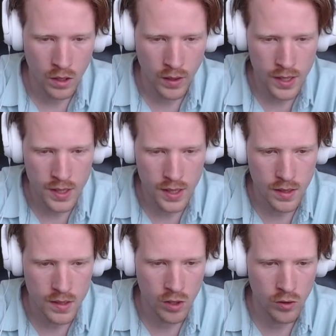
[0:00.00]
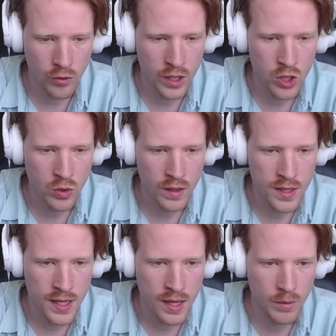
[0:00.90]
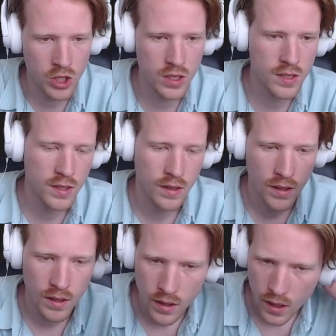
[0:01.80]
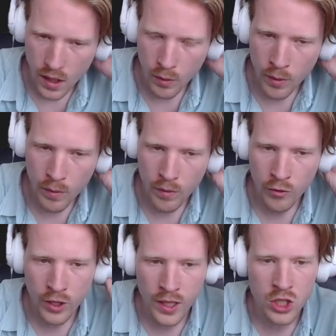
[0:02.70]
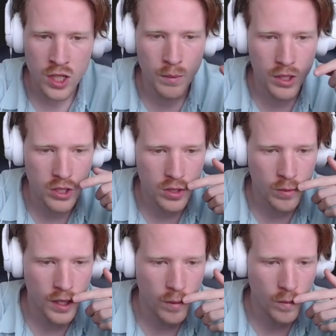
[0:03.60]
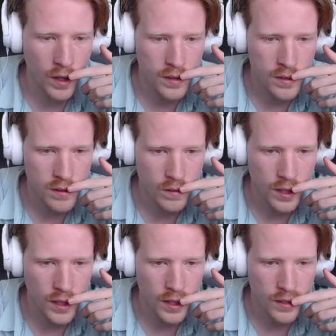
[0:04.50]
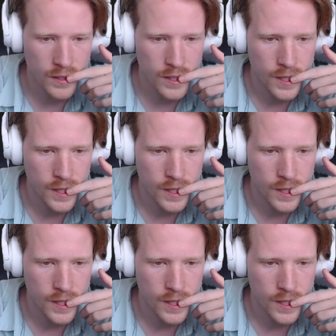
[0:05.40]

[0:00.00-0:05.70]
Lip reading: Oh, I see. So for each one of these images, for each image, we're going to want to, I